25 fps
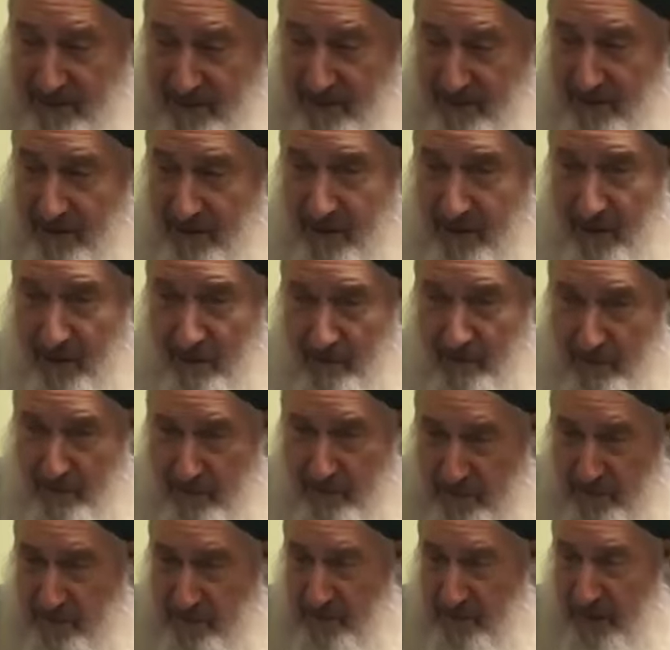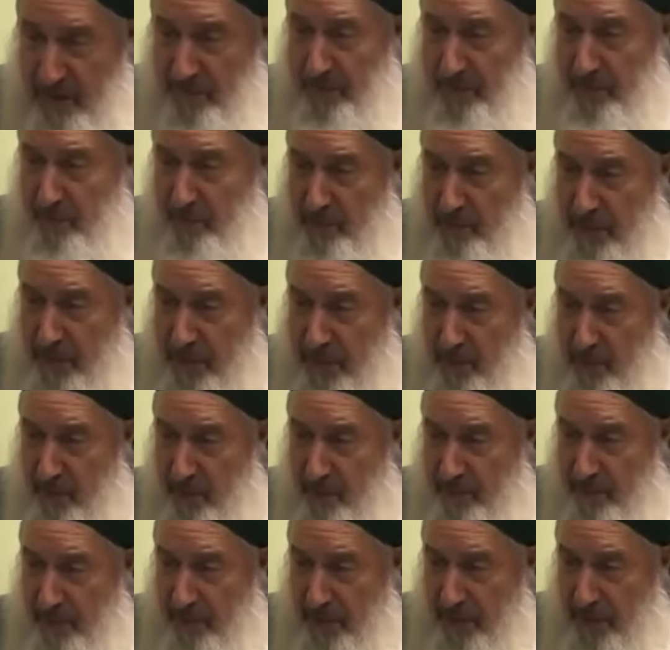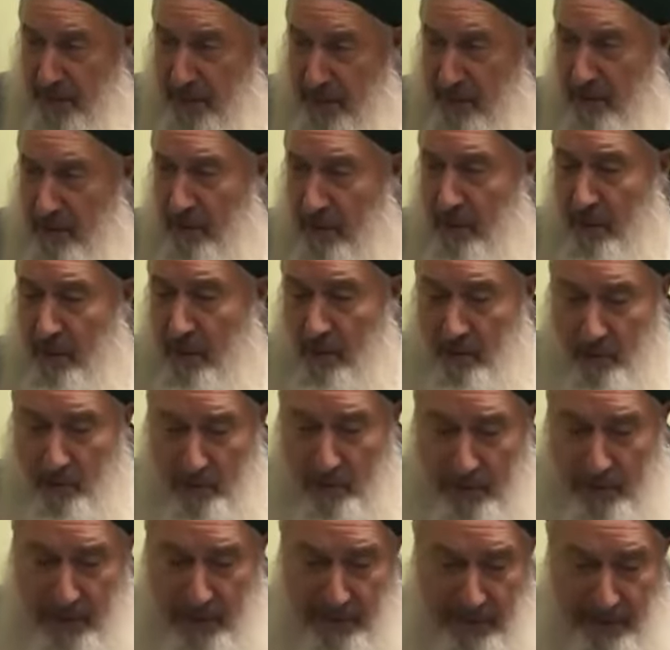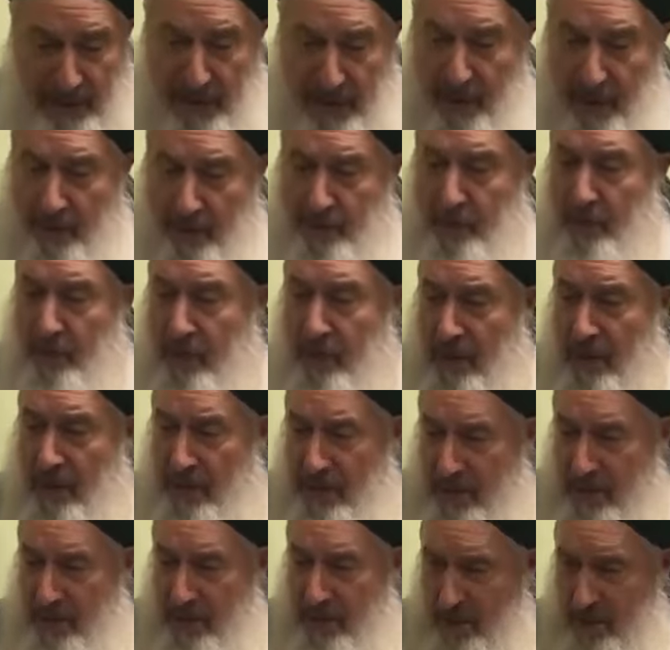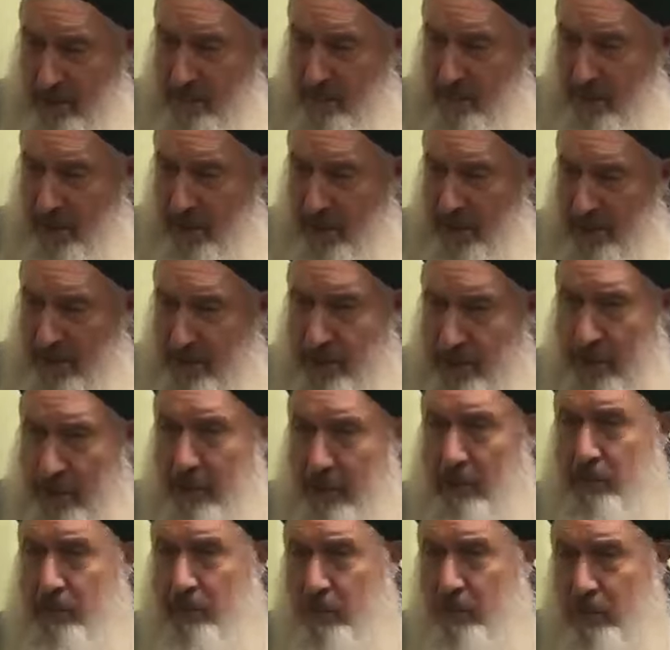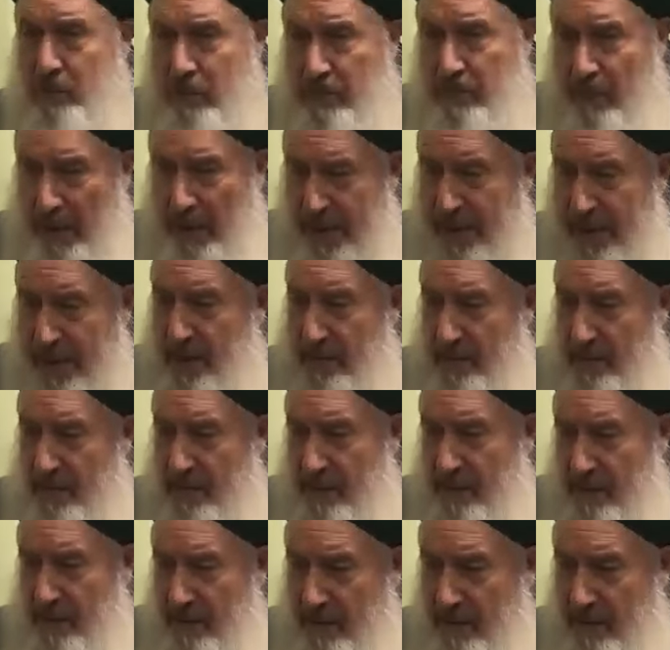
He comes with something to make you afraid, to be in doubt. He, Mawlana Sheikh, used to use it for anger.